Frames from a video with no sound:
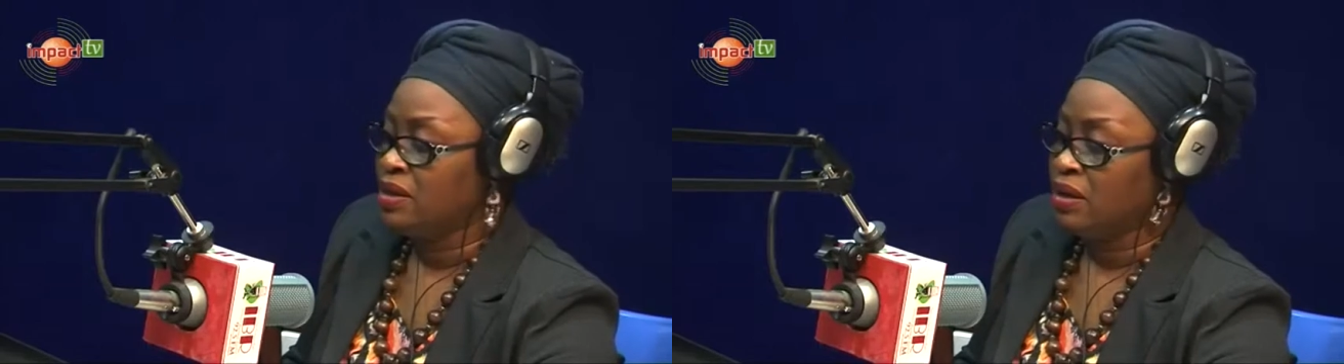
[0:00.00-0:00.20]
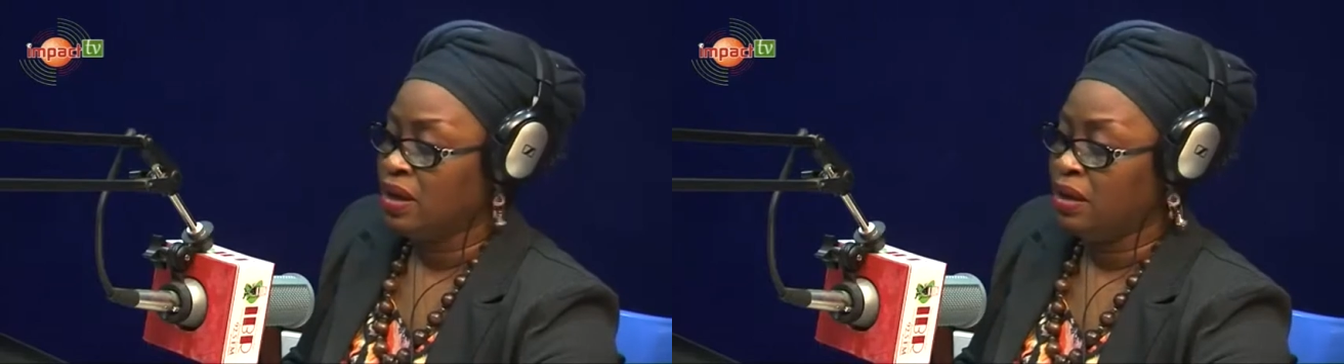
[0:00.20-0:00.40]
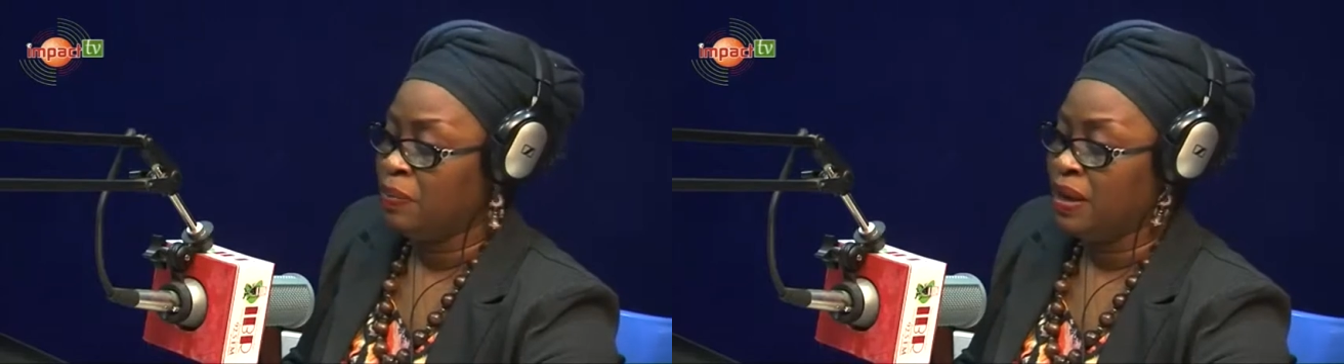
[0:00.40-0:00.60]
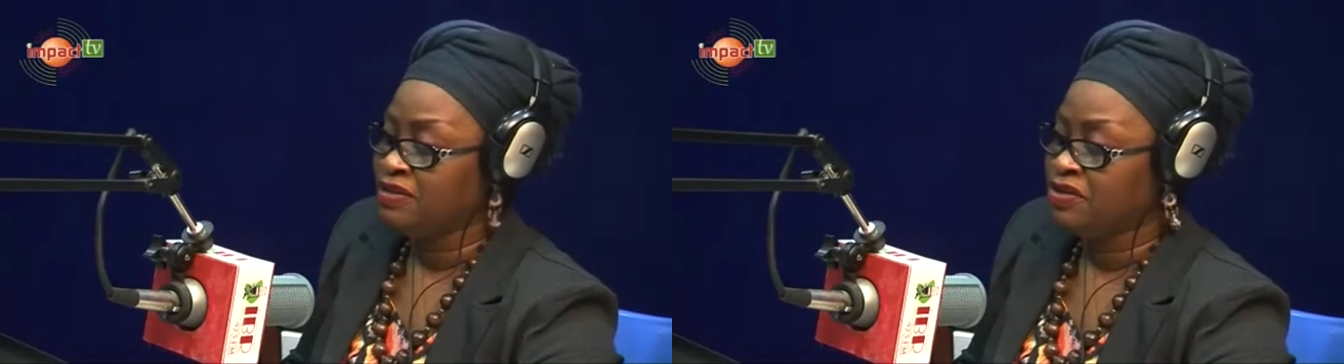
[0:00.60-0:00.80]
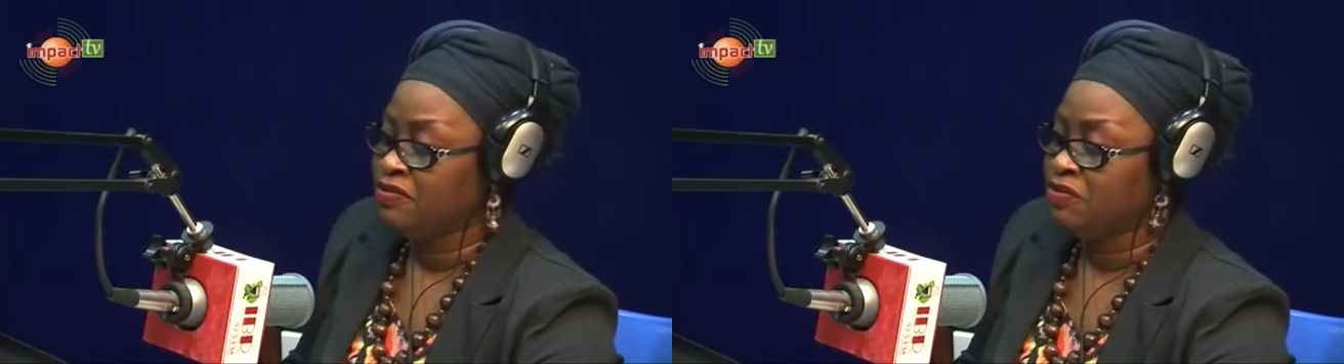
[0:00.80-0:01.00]

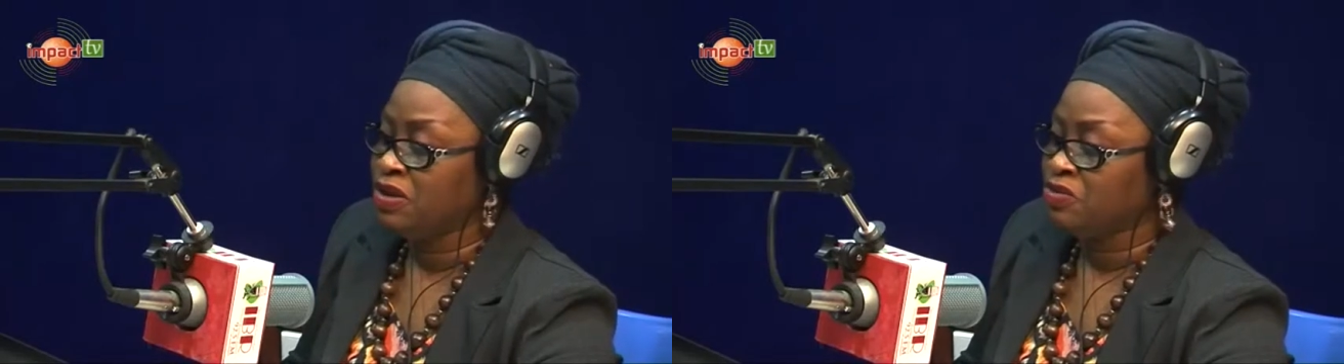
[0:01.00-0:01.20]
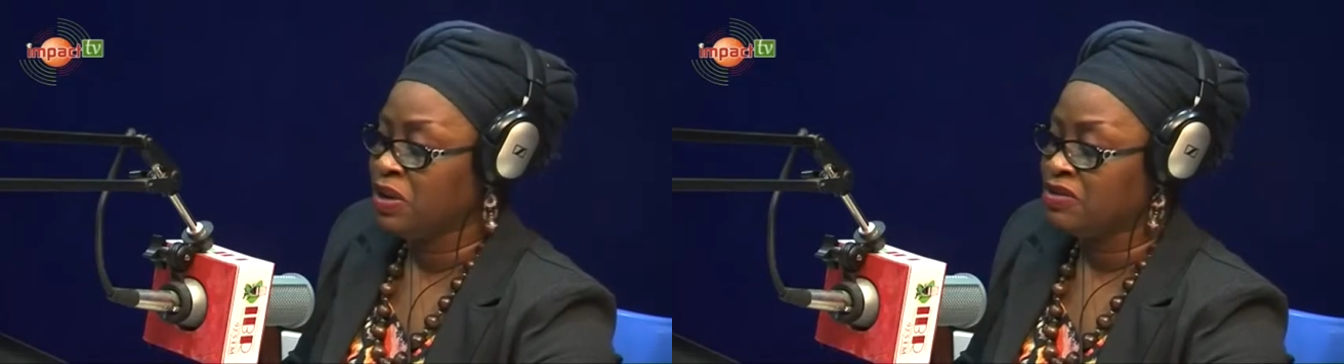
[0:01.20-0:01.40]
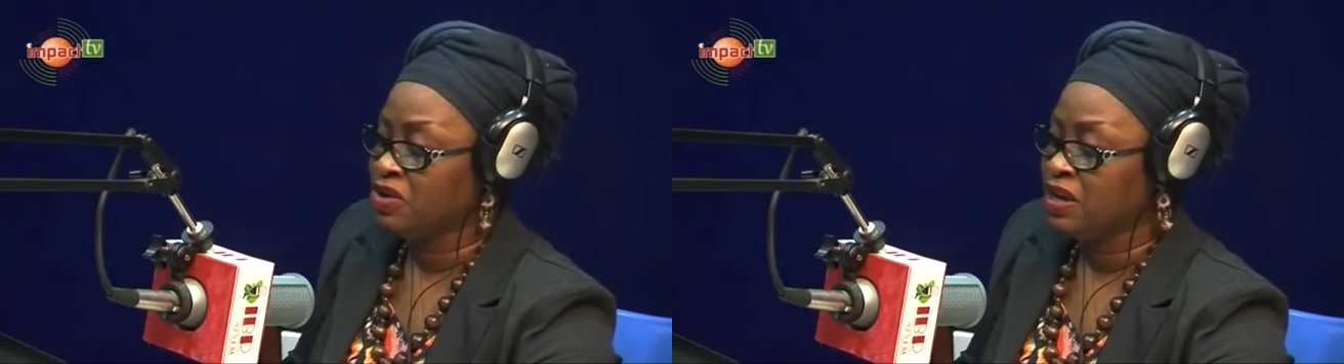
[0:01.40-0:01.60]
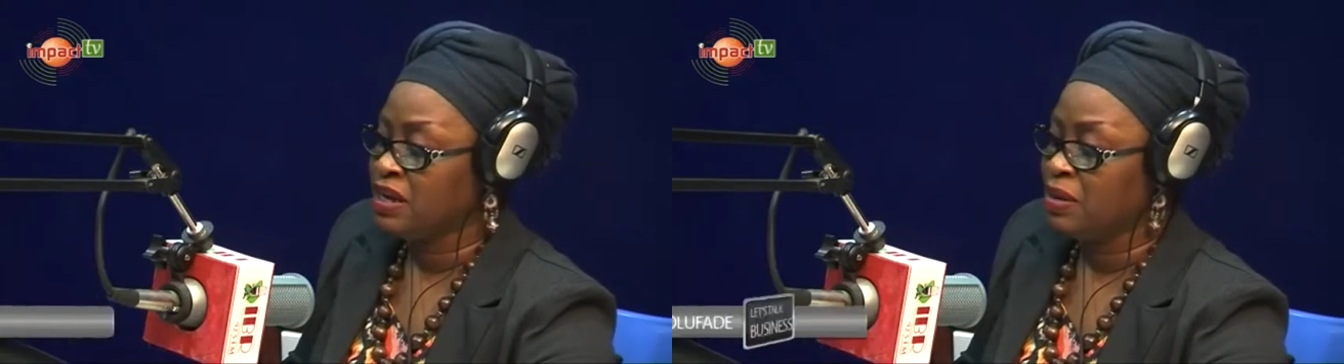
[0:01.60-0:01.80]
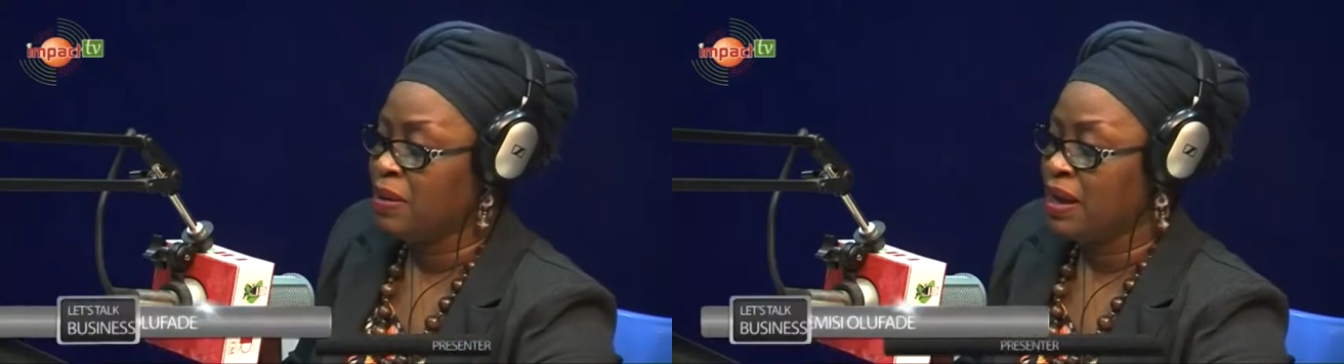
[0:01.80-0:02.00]
part of what we are talking
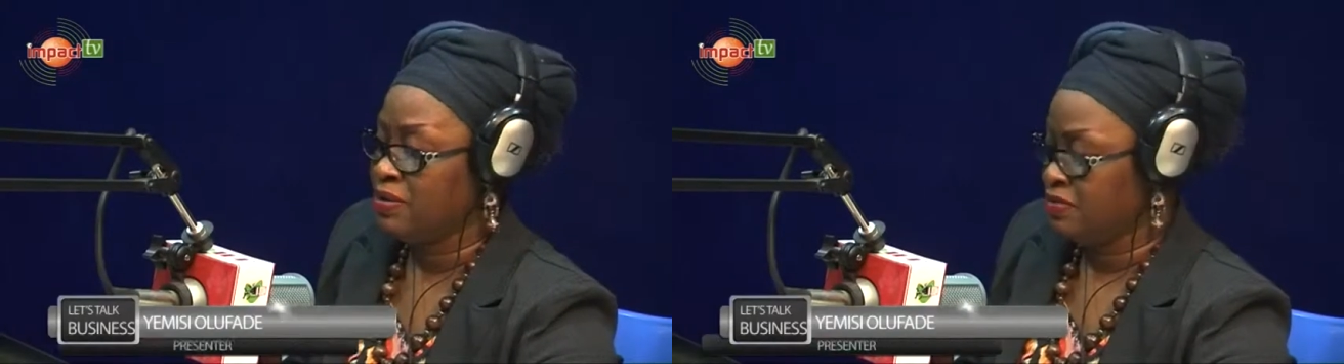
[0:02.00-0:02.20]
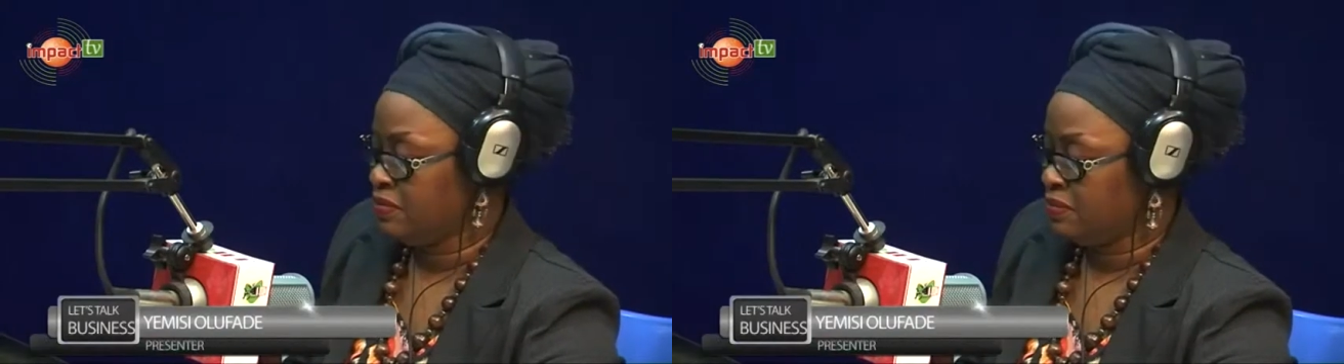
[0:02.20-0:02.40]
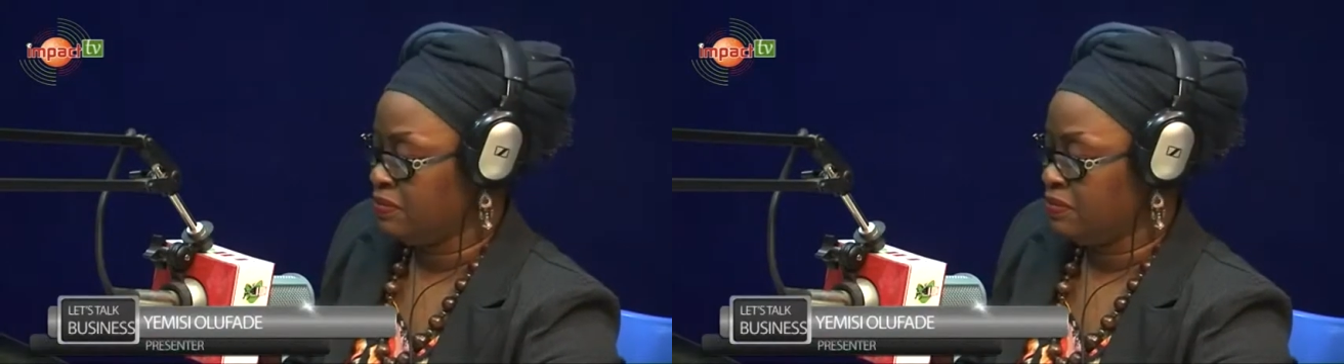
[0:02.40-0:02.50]
about.